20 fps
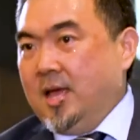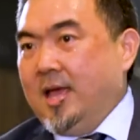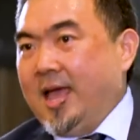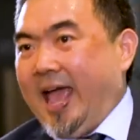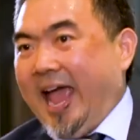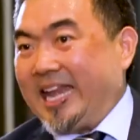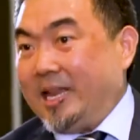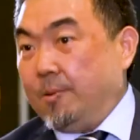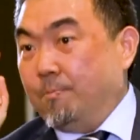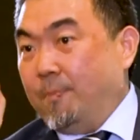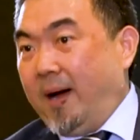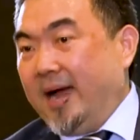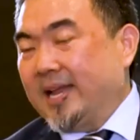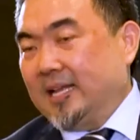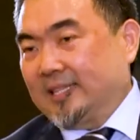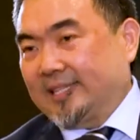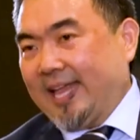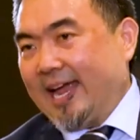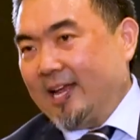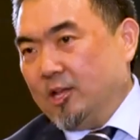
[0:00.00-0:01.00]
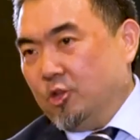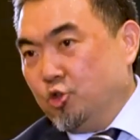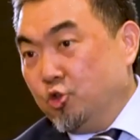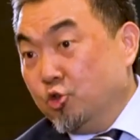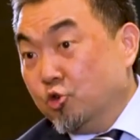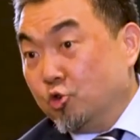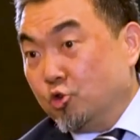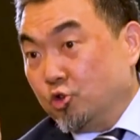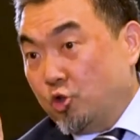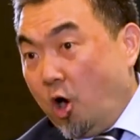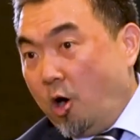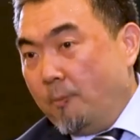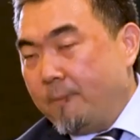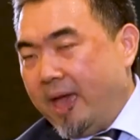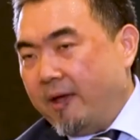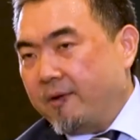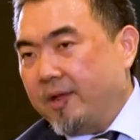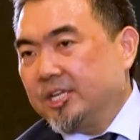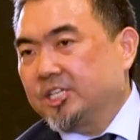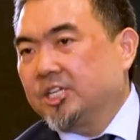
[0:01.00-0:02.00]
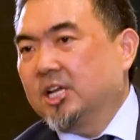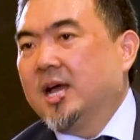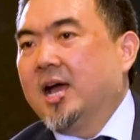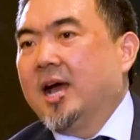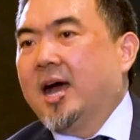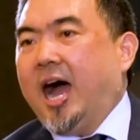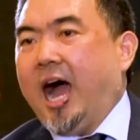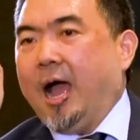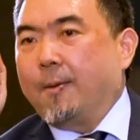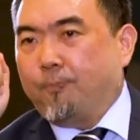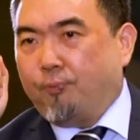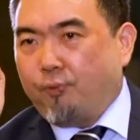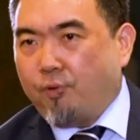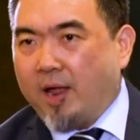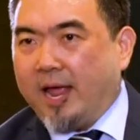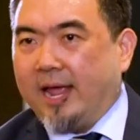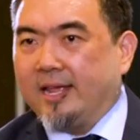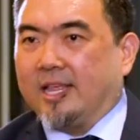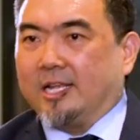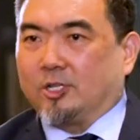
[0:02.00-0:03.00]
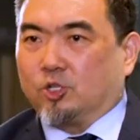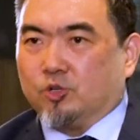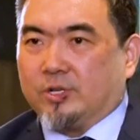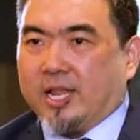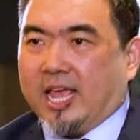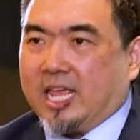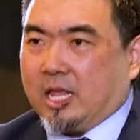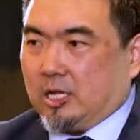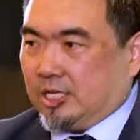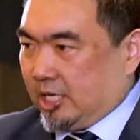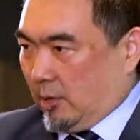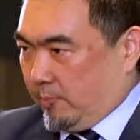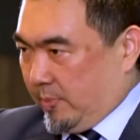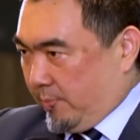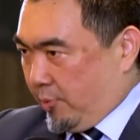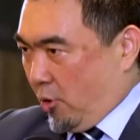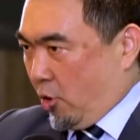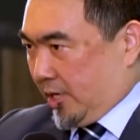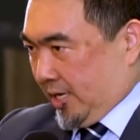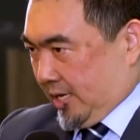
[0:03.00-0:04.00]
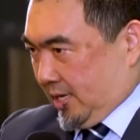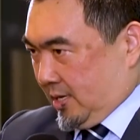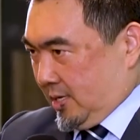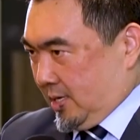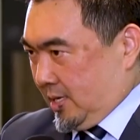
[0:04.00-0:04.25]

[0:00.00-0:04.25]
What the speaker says: and it might attack you, your marriage, I pray that today it shall be broken.